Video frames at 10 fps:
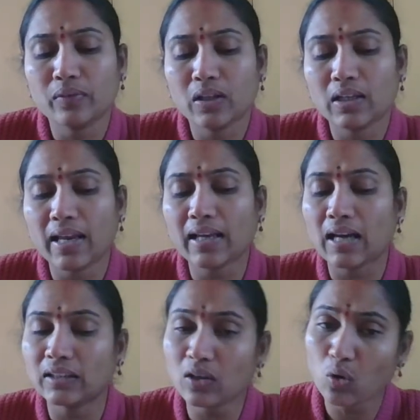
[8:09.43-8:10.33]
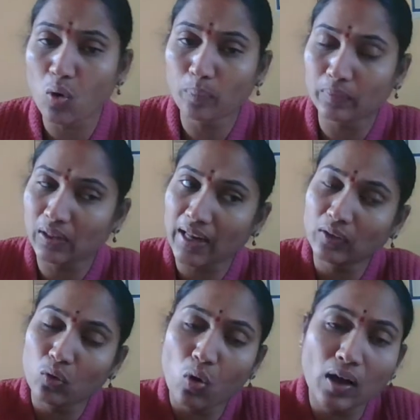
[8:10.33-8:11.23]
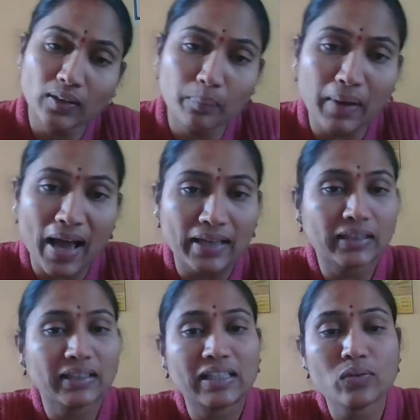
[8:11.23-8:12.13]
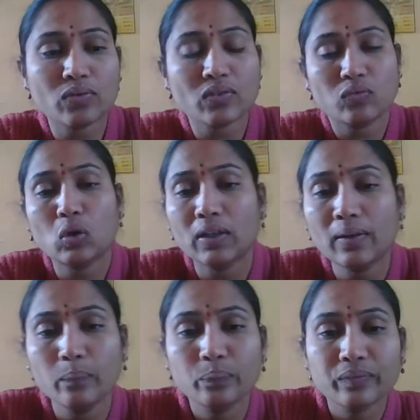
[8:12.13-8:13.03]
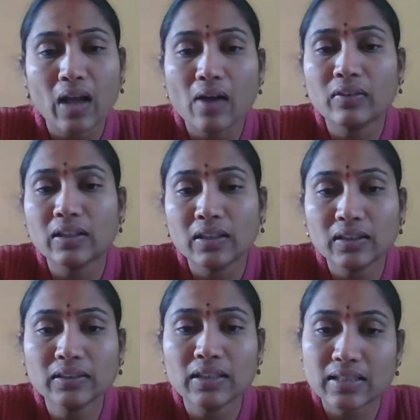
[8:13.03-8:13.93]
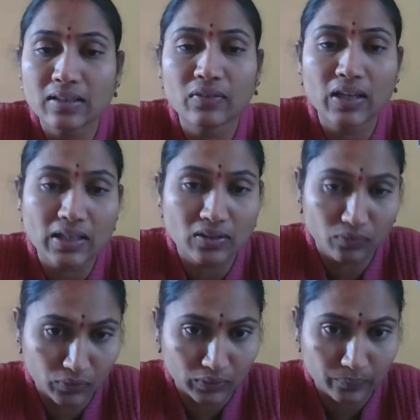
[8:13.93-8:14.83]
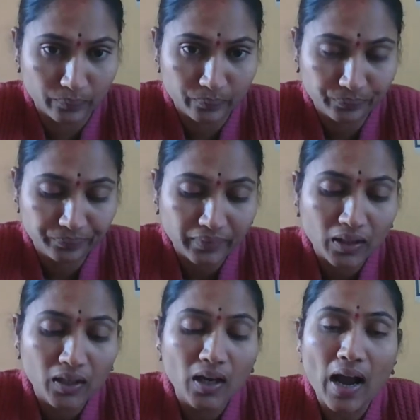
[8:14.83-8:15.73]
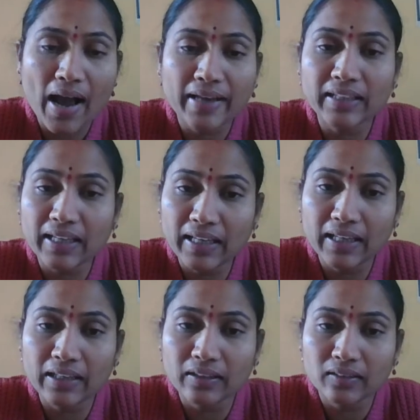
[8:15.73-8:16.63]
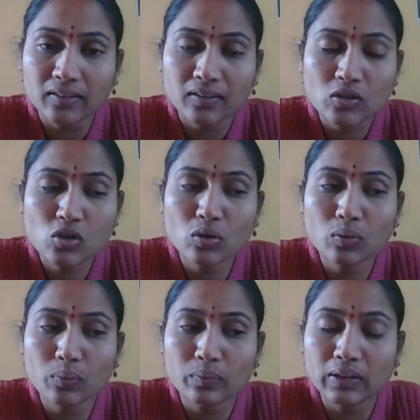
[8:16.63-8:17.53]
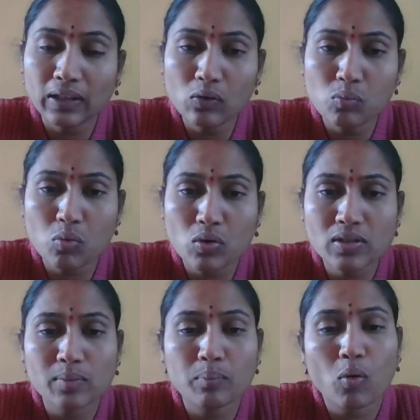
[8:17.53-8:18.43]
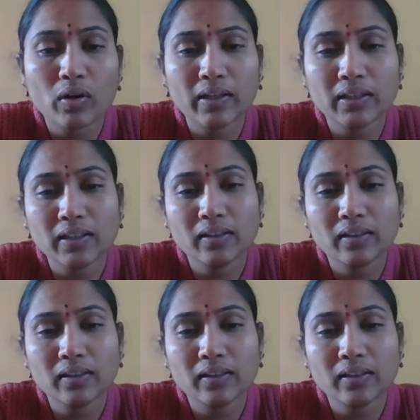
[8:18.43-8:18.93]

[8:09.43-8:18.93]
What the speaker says: like no other planet gives food, our earth is giving us the food and the air to live. Most importantly,